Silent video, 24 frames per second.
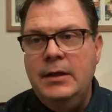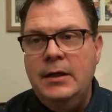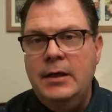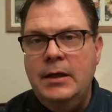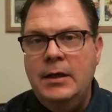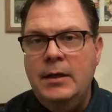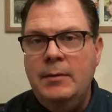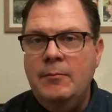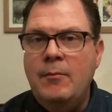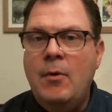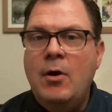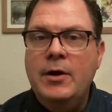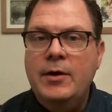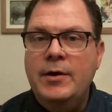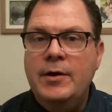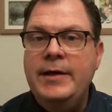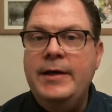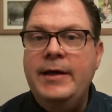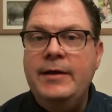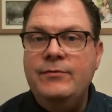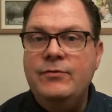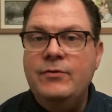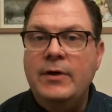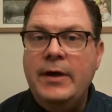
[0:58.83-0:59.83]
Mark
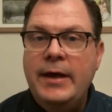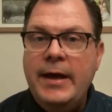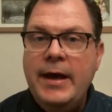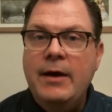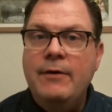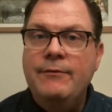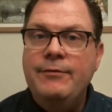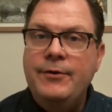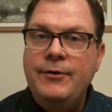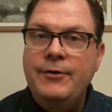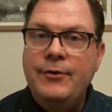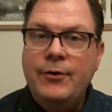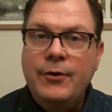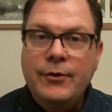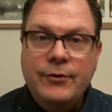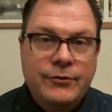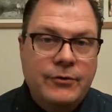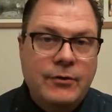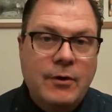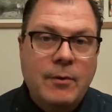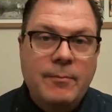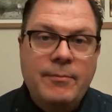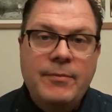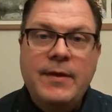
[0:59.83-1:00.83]
gives account there are
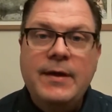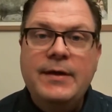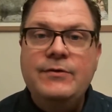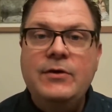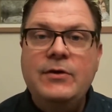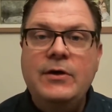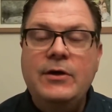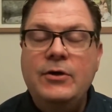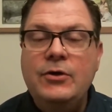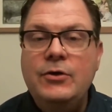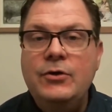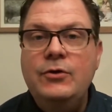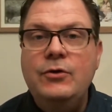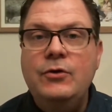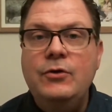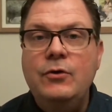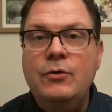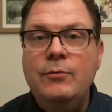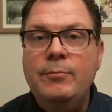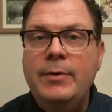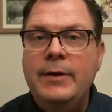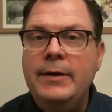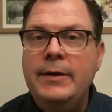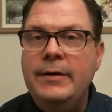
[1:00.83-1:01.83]
some things he could do,
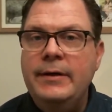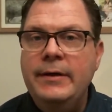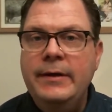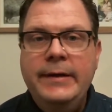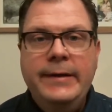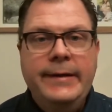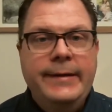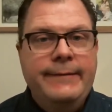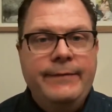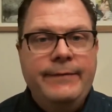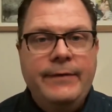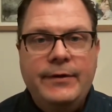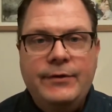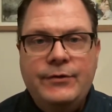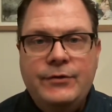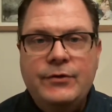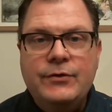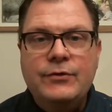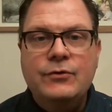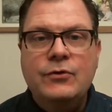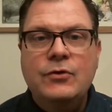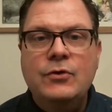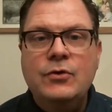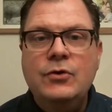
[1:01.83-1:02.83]
but that
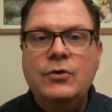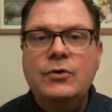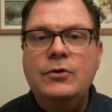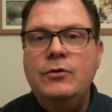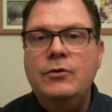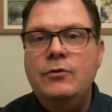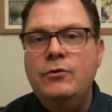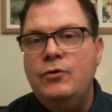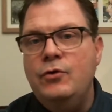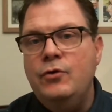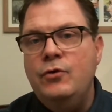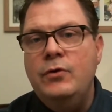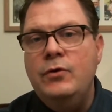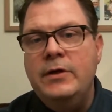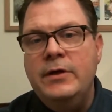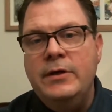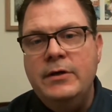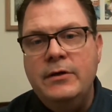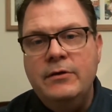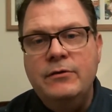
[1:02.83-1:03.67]
just couldn't do his